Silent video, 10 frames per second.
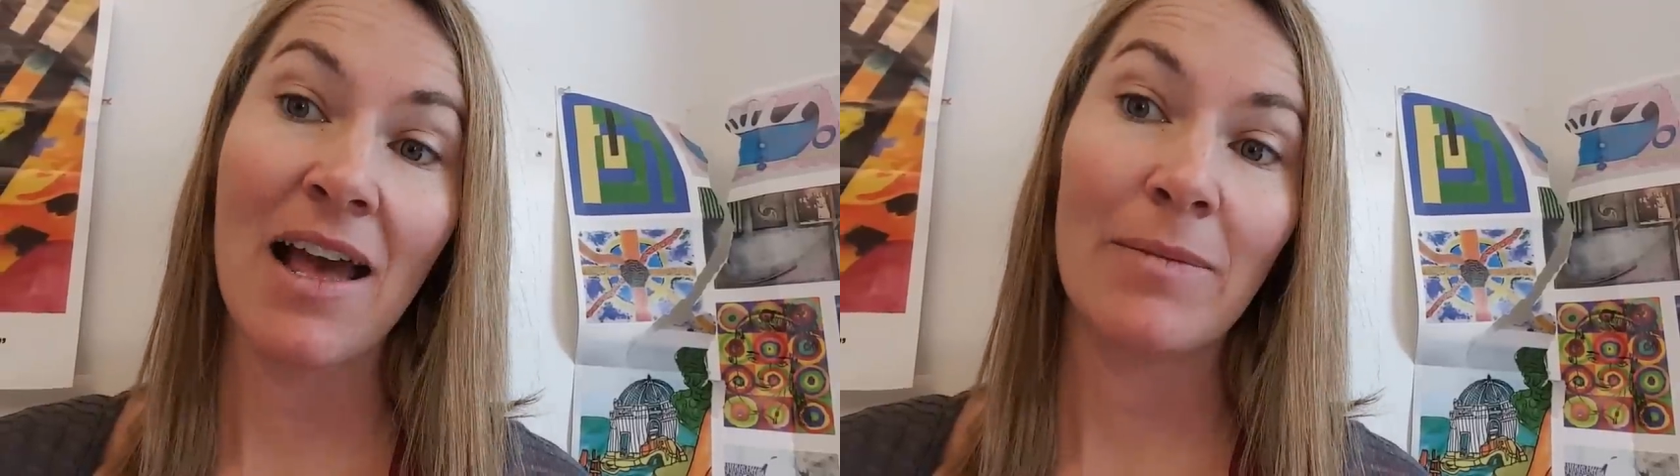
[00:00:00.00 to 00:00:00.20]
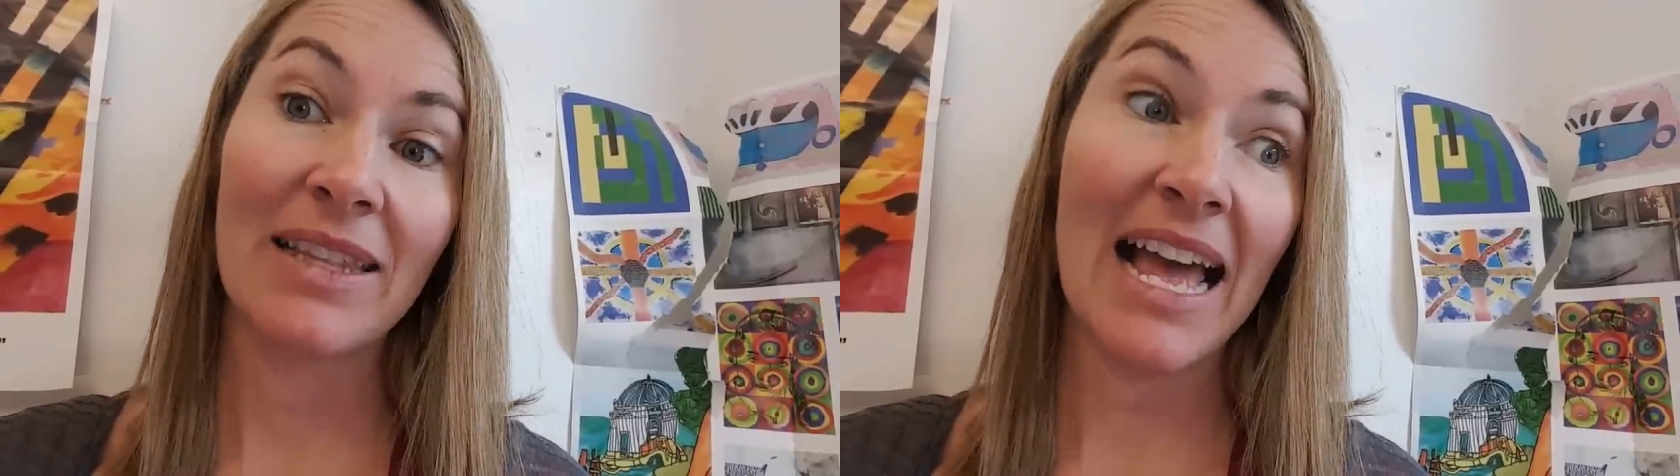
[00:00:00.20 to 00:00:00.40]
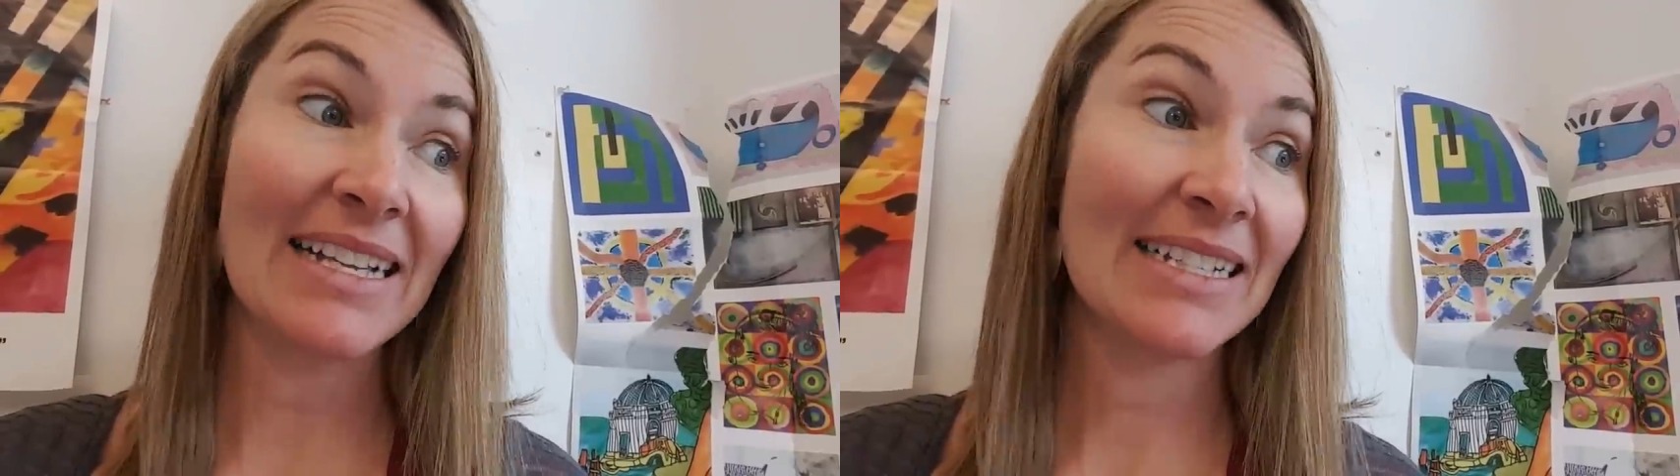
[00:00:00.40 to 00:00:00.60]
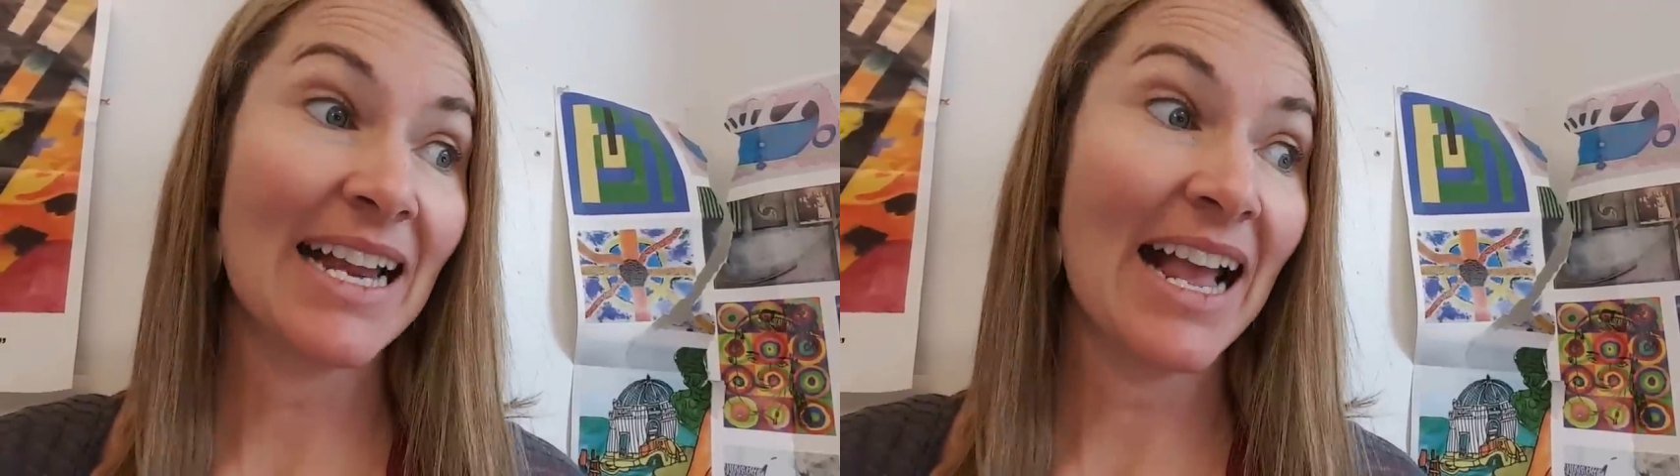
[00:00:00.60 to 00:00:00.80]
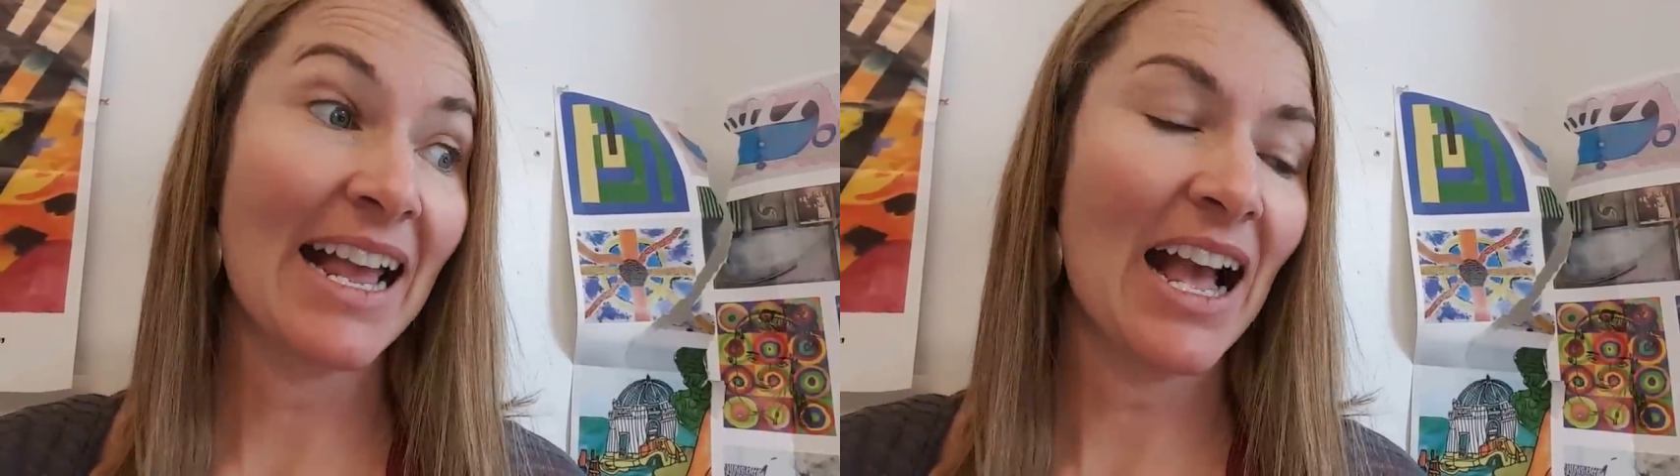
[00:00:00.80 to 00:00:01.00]
but last
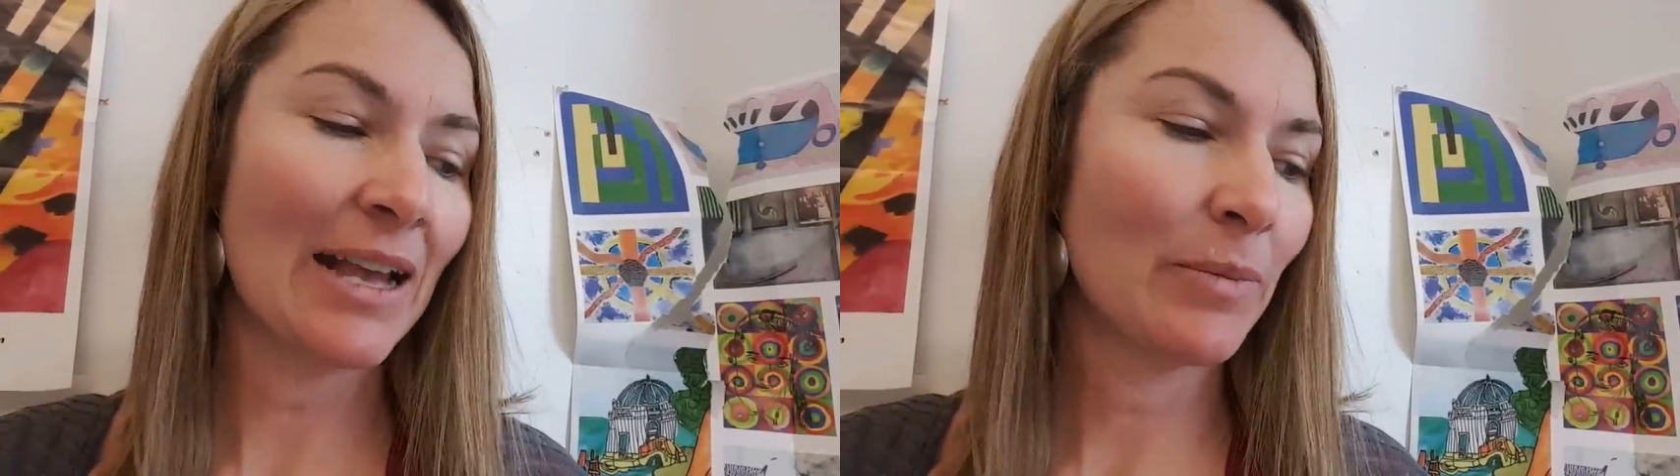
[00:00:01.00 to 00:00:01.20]
night I